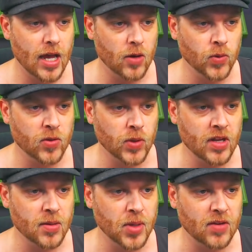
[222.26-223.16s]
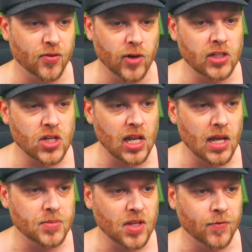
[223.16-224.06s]
with one of the big French
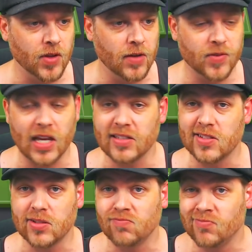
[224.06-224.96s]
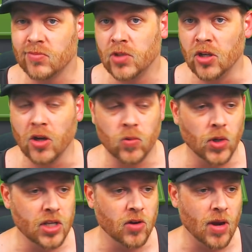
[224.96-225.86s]
clubs if that's, you know,
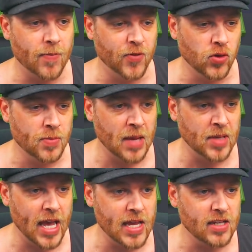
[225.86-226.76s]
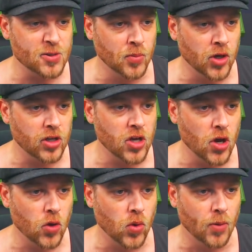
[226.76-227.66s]
what you're up for. Maybe AS
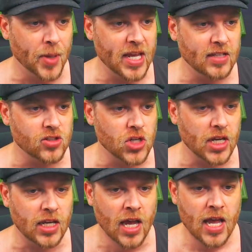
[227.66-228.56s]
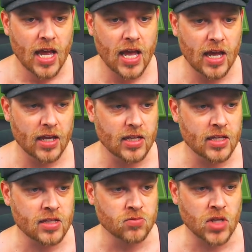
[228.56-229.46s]
Monaco or PSG.
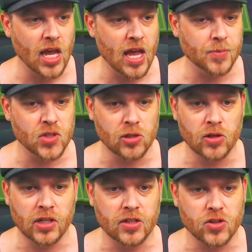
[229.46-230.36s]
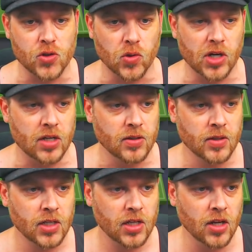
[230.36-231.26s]
Get absolutely destroyed.
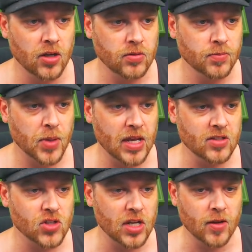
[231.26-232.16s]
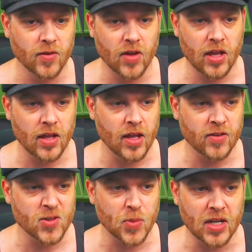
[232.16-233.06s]
You know, PSG
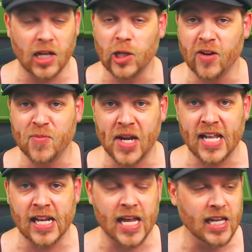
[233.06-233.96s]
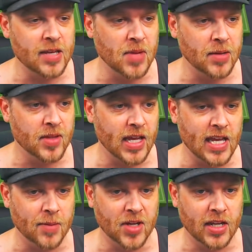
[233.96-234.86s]
has spent a lot of money lately. Maybe they
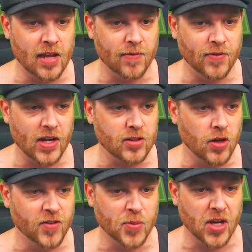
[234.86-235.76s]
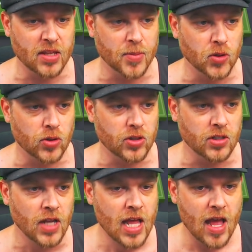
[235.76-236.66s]
come in and get fucked over by the board
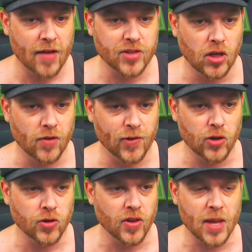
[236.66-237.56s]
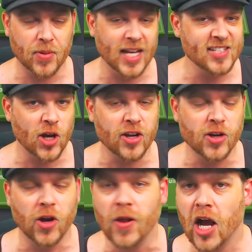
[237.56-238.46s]
and have to offload all their players. I don't
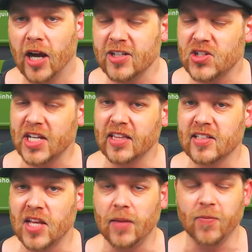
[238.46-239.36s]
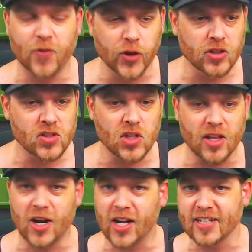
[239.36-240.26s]
know. I just need the team first so
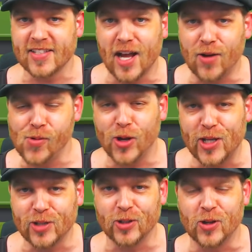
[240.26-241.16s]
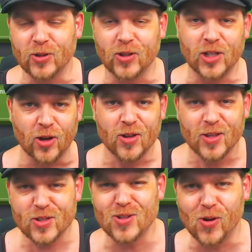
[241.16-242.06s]
that I can start working on, you know, the
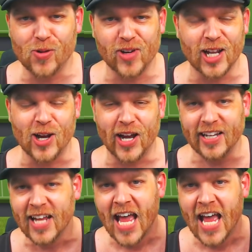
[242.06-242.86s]
storyline